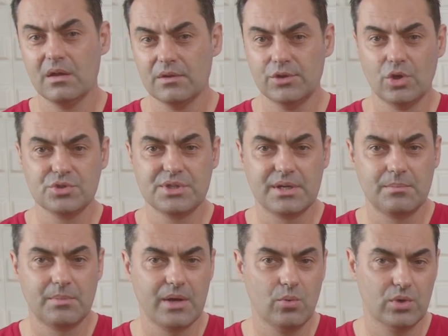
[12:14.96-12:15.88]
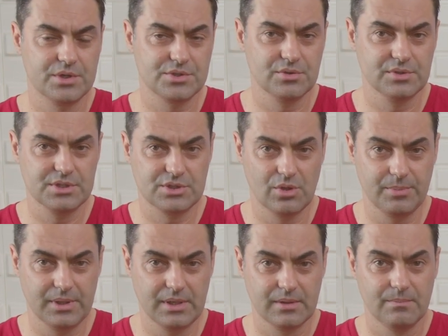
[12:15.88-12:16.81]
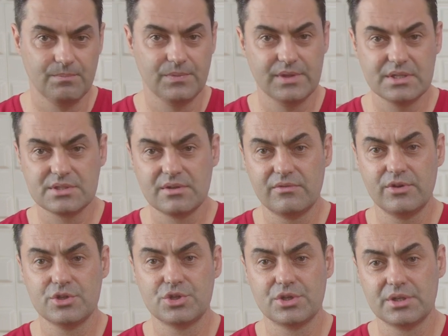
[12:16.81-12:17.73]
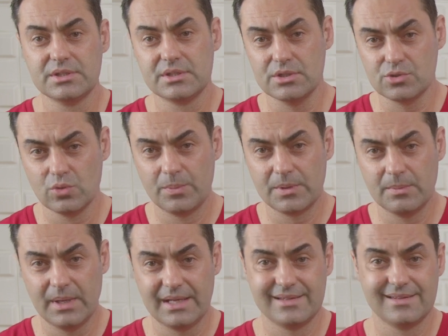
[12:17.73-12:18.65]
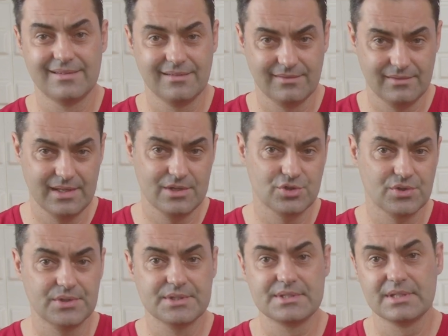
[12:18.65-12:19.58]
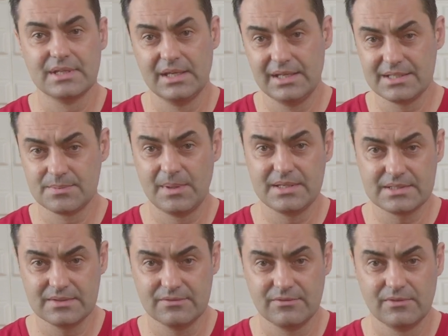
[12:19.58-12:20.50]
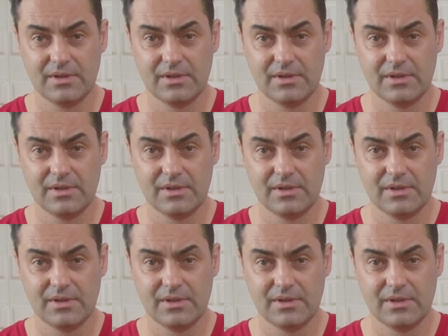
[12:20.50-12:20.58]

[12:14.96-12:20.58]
those are my words on this topic. This refrigerant is super bad, dangerous and expensive,